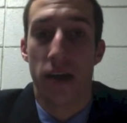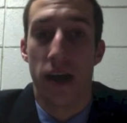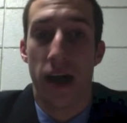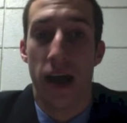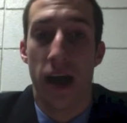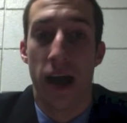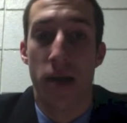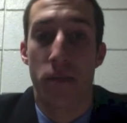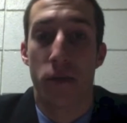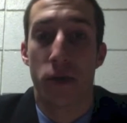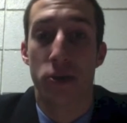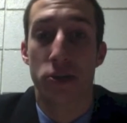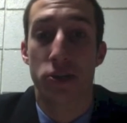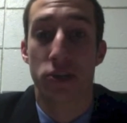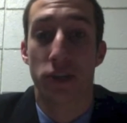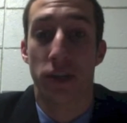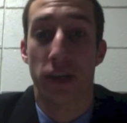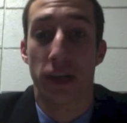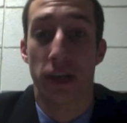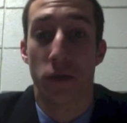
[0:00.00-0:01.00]
I
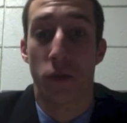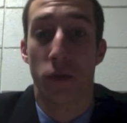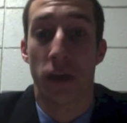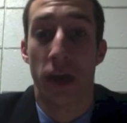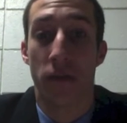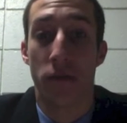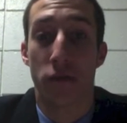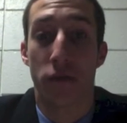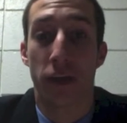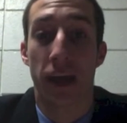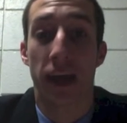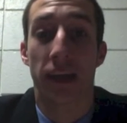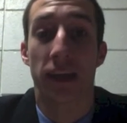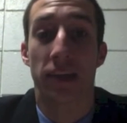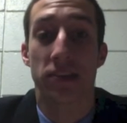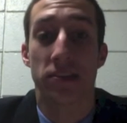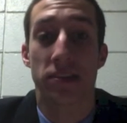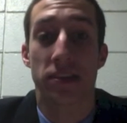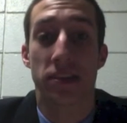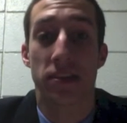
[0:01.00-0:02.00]
personally will never forget
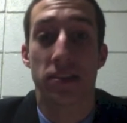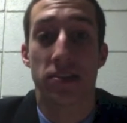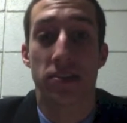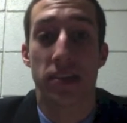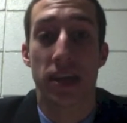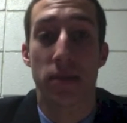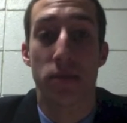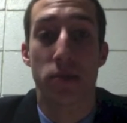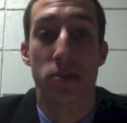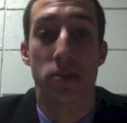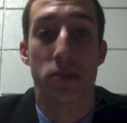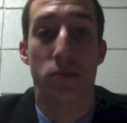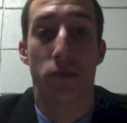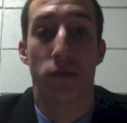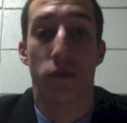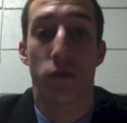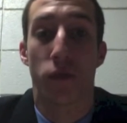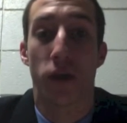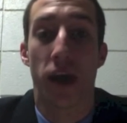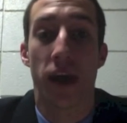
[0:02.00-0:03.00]
listening to the same music
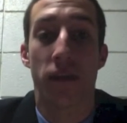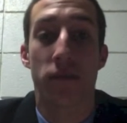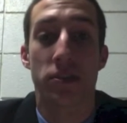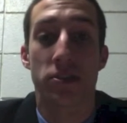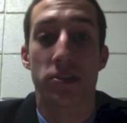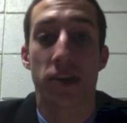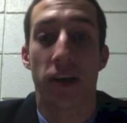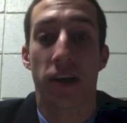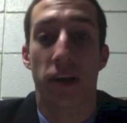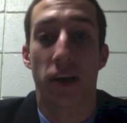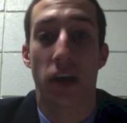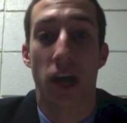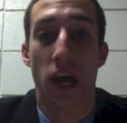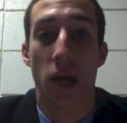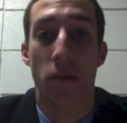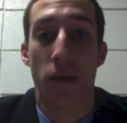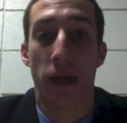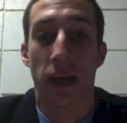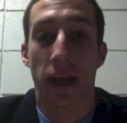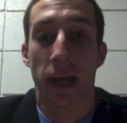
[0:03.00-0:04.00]
before every soccer
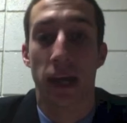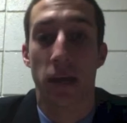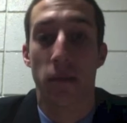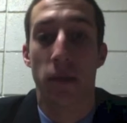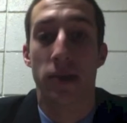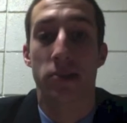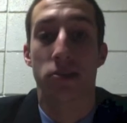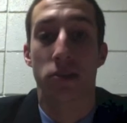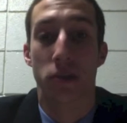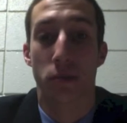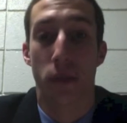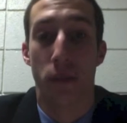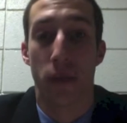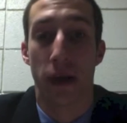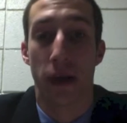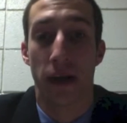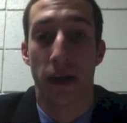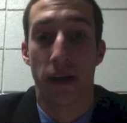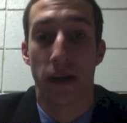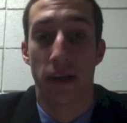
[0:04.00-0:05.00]
game and getting mentally
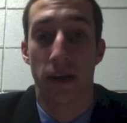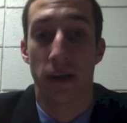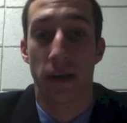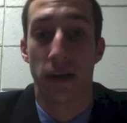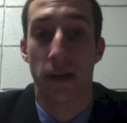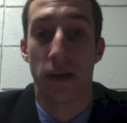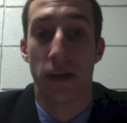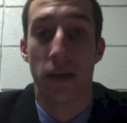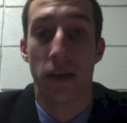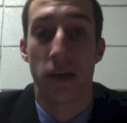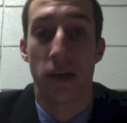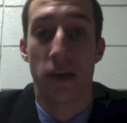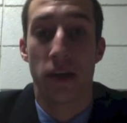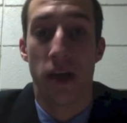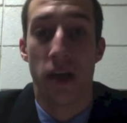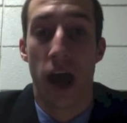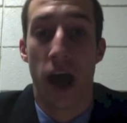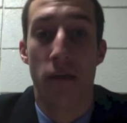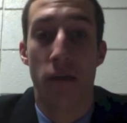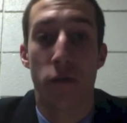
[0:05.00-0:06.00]
prepared.
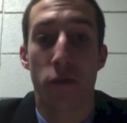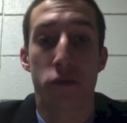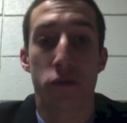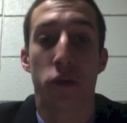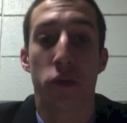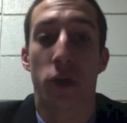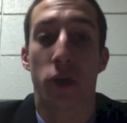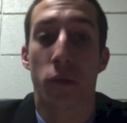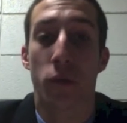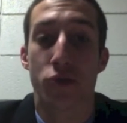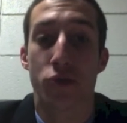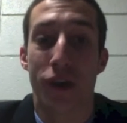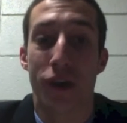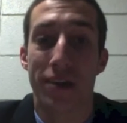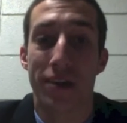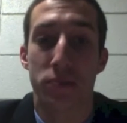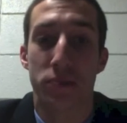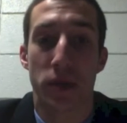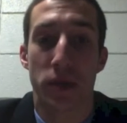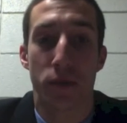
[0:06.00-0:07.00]
I have also learned what
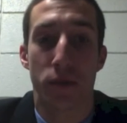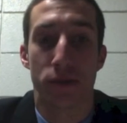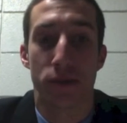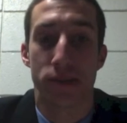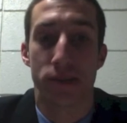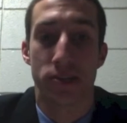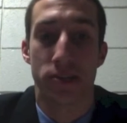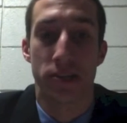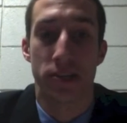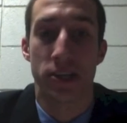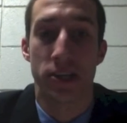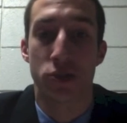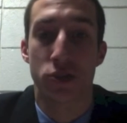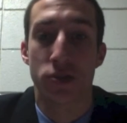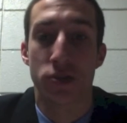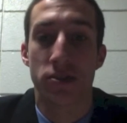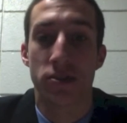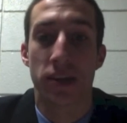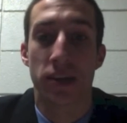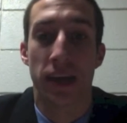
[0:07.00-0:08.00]
drives people, such as
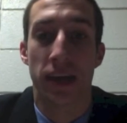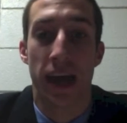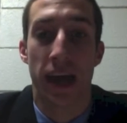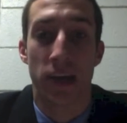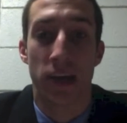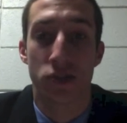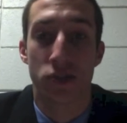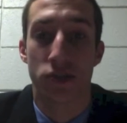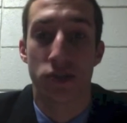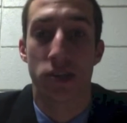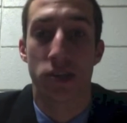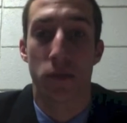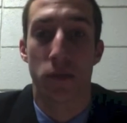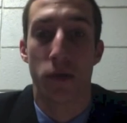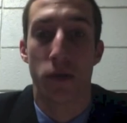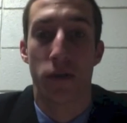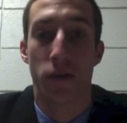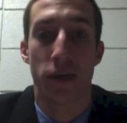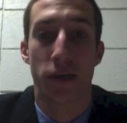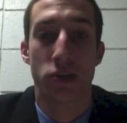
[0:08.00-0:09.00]
intrinsic and extrinsic
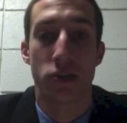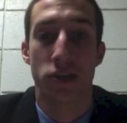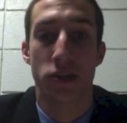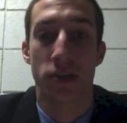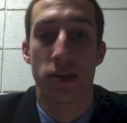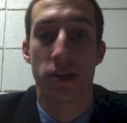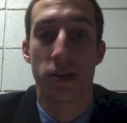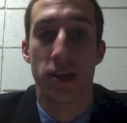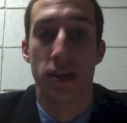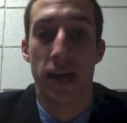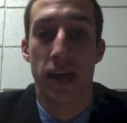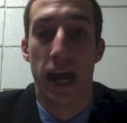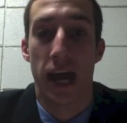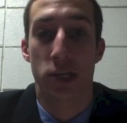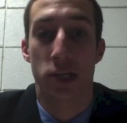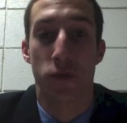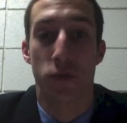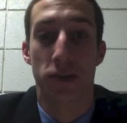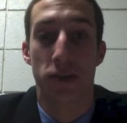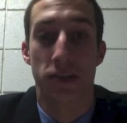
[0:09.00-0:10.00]
motivation,
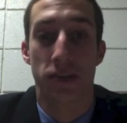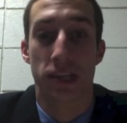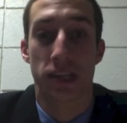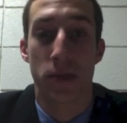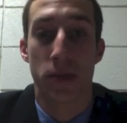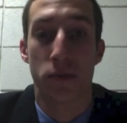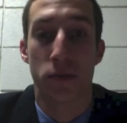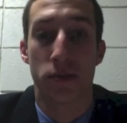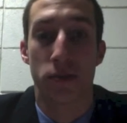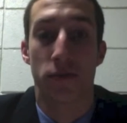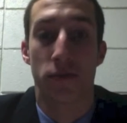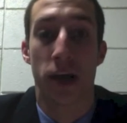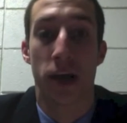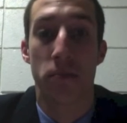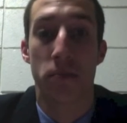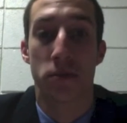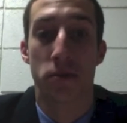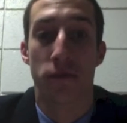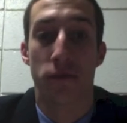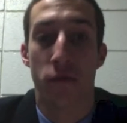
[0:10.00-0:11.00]
as well as examples of
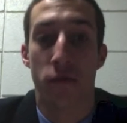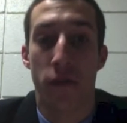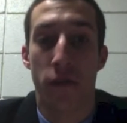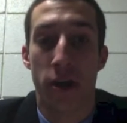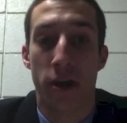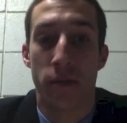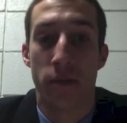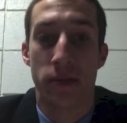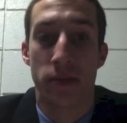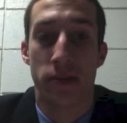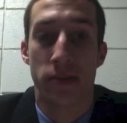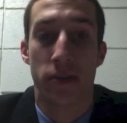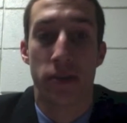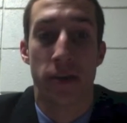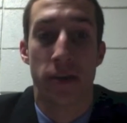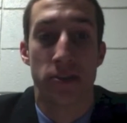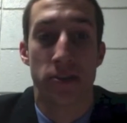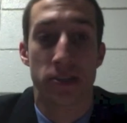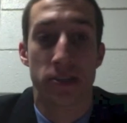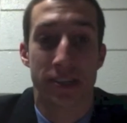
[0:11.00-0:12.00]
types of environments
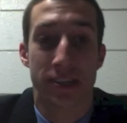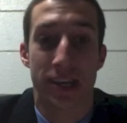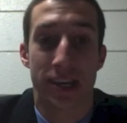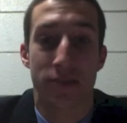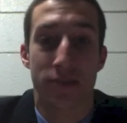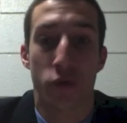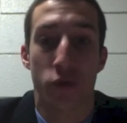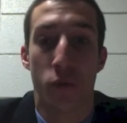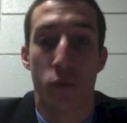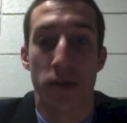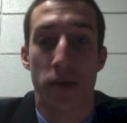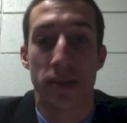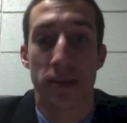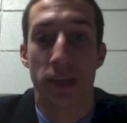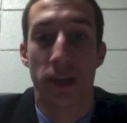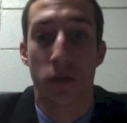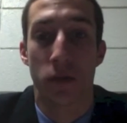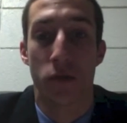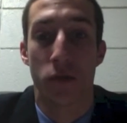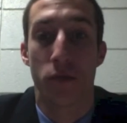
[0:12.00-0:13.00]
that are successful when
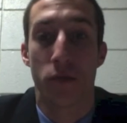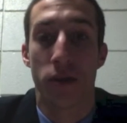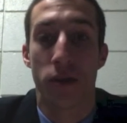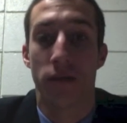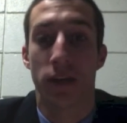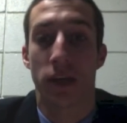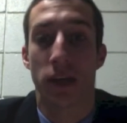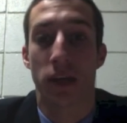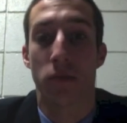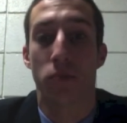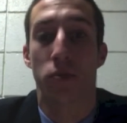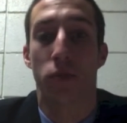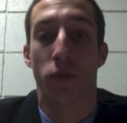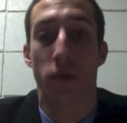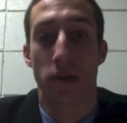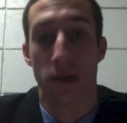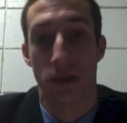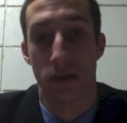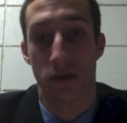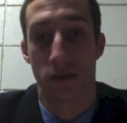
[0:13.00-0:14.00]
dealing with motivating
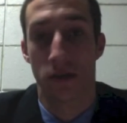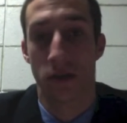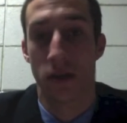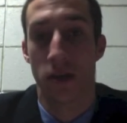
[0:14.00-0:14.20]
employees.